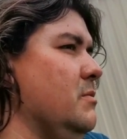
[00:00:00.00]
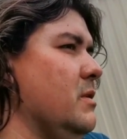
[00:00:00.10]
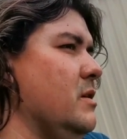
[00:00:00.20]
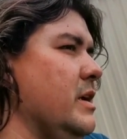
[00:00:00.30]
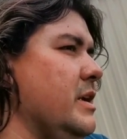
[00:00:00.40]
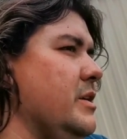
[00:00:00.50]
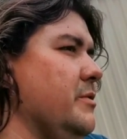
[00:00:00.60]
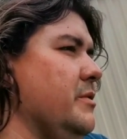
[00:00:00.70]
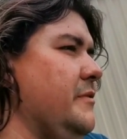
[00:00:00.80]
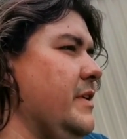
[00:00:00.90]
what I need to
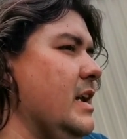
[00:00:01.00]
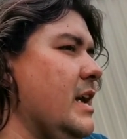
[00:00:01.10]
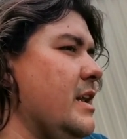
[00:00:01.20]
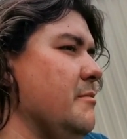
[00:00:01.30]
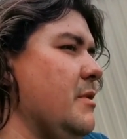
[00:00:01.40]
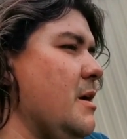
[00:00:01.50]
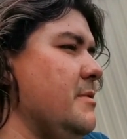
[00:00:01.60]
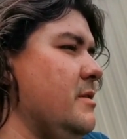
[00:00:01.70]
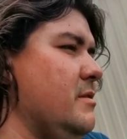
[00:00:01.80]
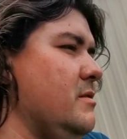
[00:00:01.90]
do with the Fairlane at the
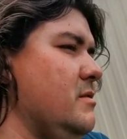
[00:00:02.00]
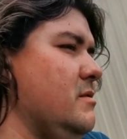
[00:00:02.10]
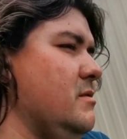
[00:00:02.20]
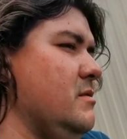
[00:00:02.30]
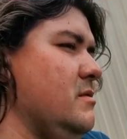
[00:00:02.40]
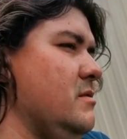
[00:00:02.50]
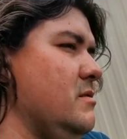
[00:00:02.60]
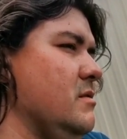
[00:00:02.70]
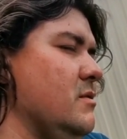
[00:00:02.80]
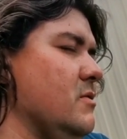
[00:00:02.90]
moment.
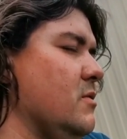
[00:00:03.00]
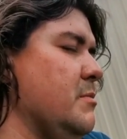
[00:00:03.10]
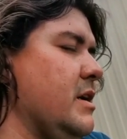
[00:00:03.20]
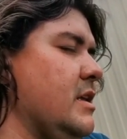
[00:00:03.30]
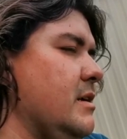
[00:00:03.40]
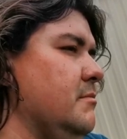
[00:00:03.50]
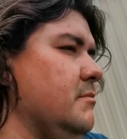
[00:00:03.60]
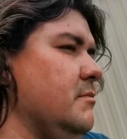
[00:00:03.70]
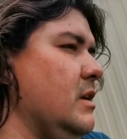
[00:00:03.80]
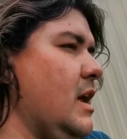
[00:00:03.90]
I'll talk about that
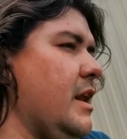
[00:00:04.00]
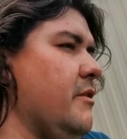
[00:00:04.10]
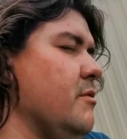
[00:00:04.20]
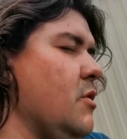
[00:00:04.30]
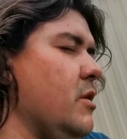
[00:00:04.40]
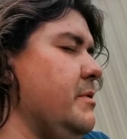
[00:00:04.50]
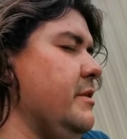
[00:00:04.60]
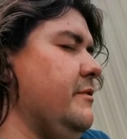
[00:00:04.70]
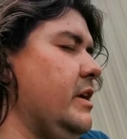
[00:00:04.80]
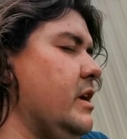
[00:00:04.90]
later. It might be
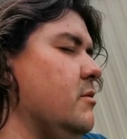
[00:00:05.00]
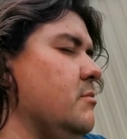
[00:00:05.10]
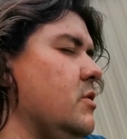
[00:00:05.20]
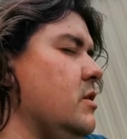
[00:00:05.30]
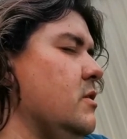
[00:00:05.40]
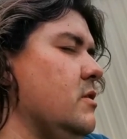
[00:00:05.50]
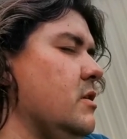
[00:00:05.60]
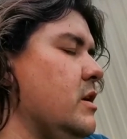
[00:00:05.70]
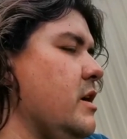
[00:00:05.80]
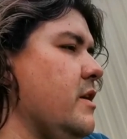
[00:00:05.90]
a video, it might not,
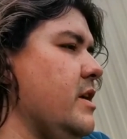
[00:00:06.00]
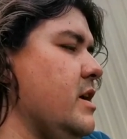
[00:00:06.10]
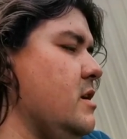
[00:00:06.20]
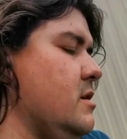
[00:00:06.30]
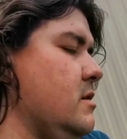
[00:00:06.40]
I don't know yet.